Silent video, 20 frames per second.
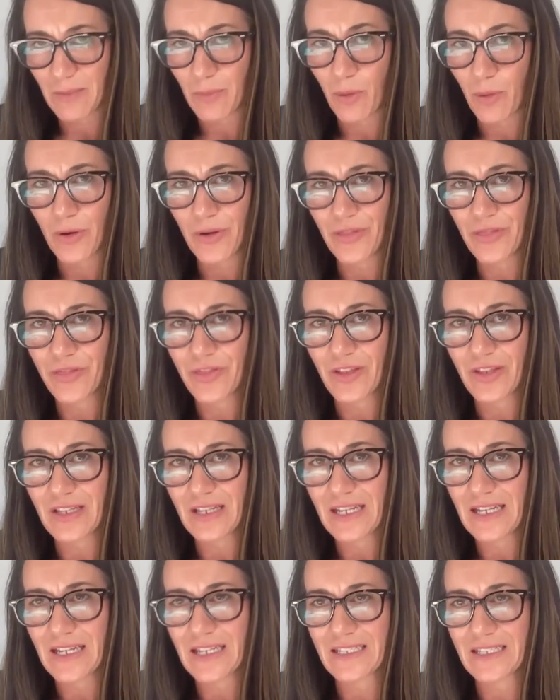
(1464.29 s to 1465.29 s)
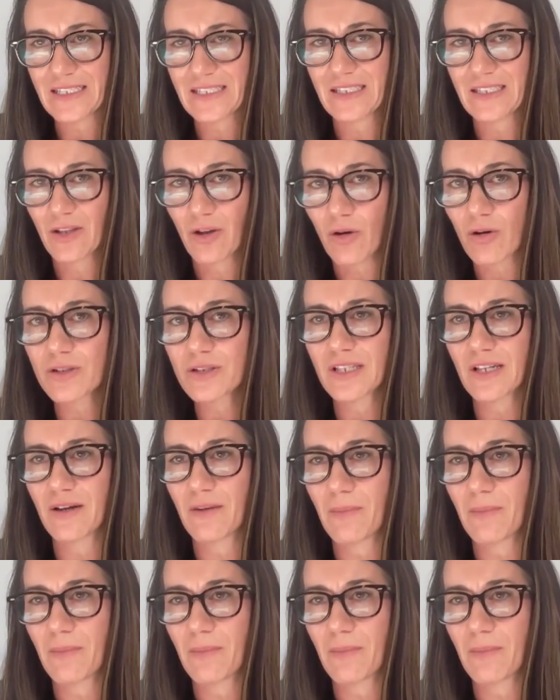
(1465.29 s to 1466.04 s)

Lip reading: the point that it's not